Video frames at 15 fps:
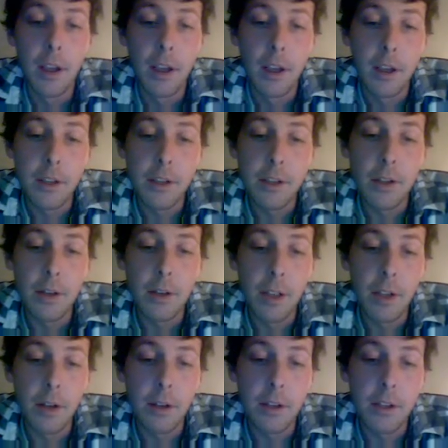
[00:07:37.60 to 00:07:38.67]
So
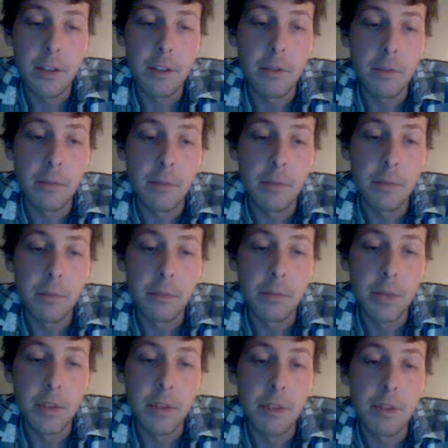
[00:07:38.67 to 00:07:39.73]
it's
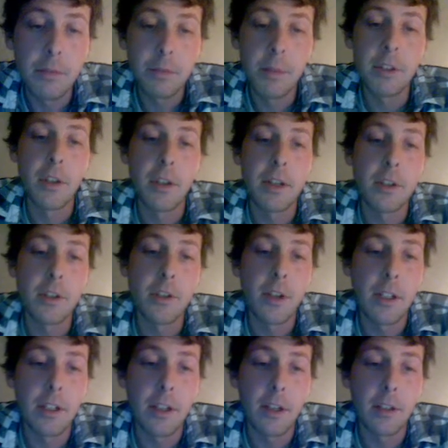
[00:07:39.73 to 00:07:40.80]
puts a lot of
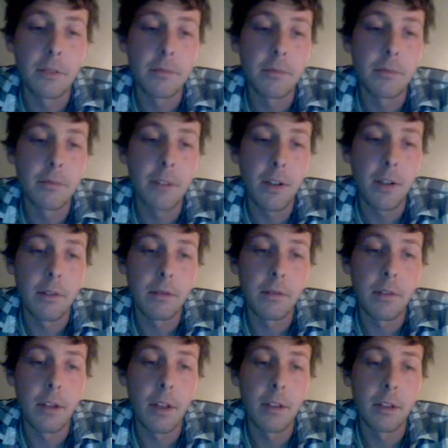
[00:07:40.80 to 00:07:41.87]
stress on
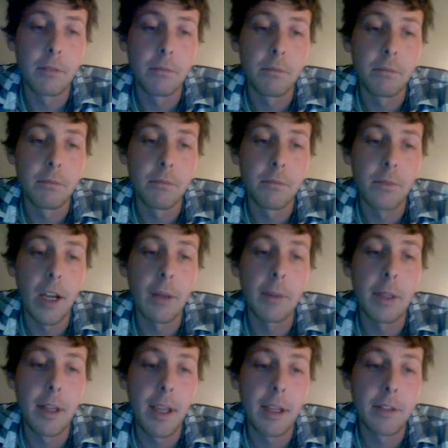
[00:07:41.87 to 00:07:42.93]
family
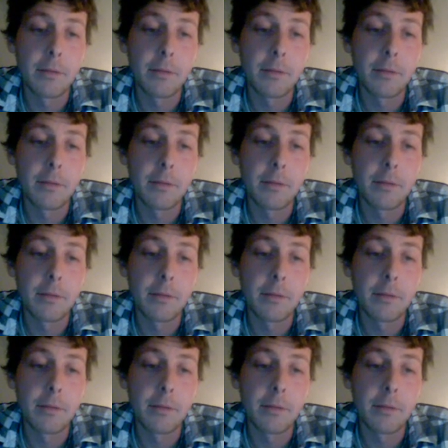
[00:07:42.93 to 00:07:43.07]
life.